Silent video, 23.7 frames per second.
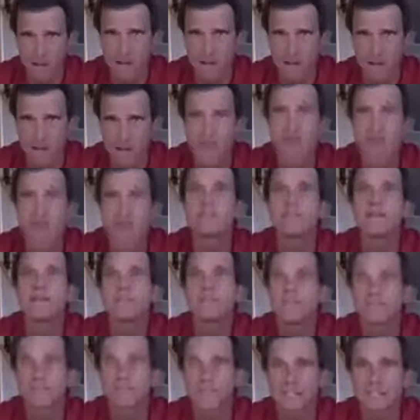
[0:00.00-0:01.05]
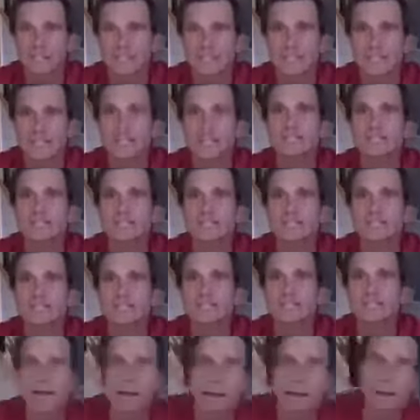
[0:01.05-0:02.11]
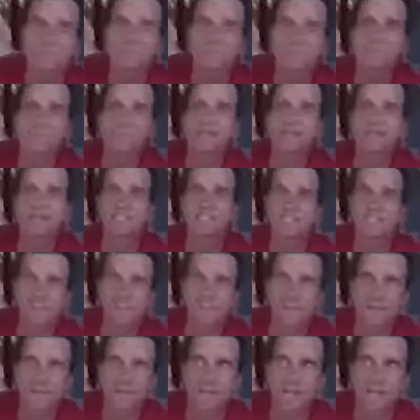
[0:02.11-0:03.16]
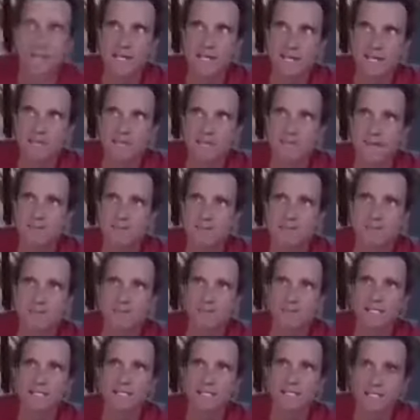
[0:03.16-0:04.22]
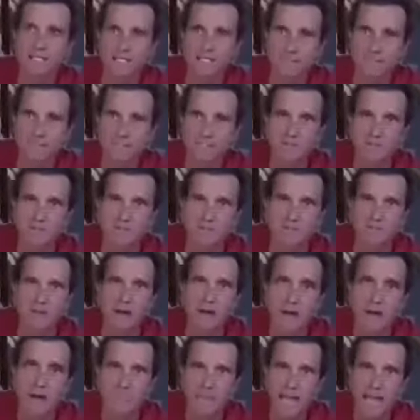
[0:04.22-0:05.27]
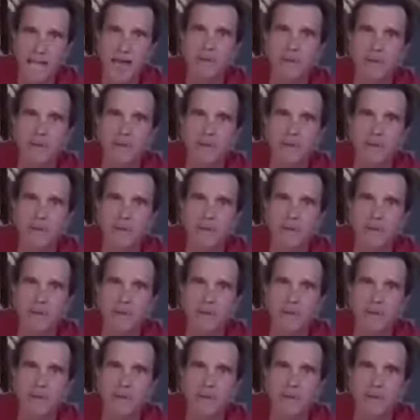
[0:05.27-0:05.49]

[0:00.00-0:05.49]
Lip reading: They did do that for the rest of the, he can do that for the rest of the semester. He can opt out of